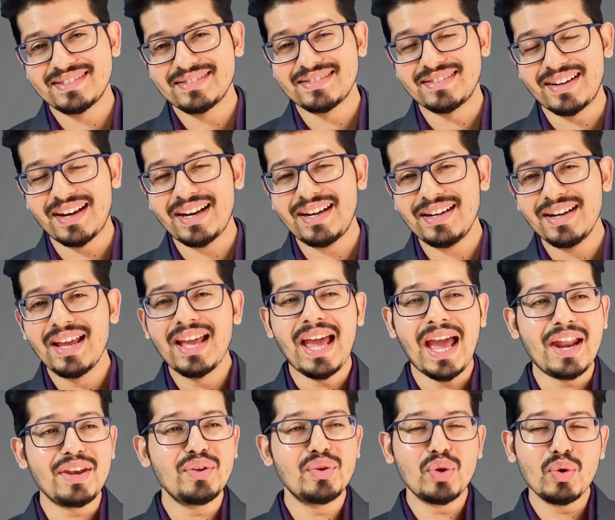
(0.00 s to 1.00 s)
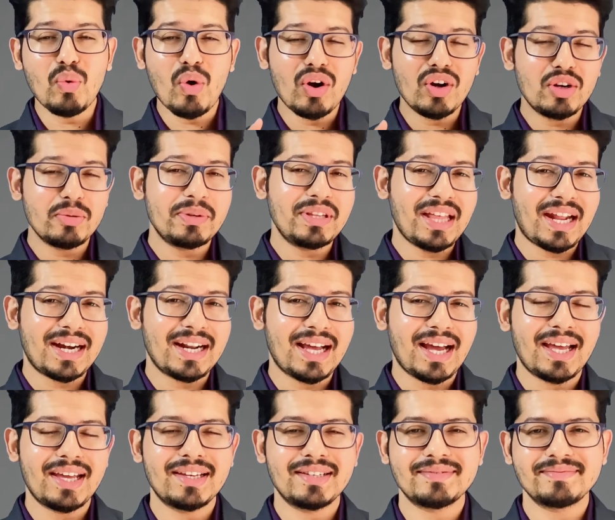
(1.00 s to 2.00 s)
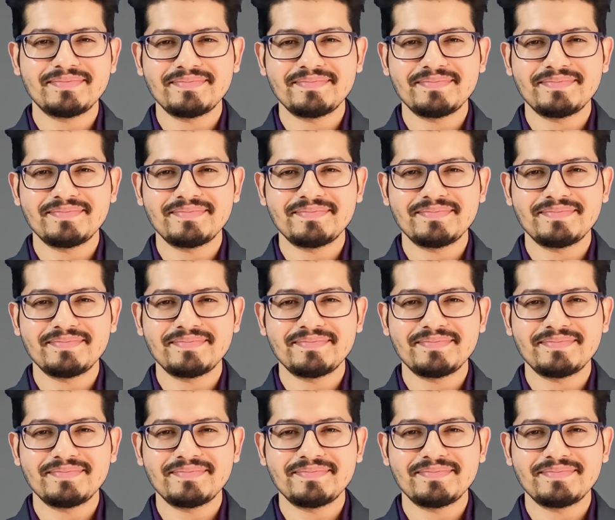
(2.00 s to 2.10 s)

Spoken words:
right? And you don't want to be that guy.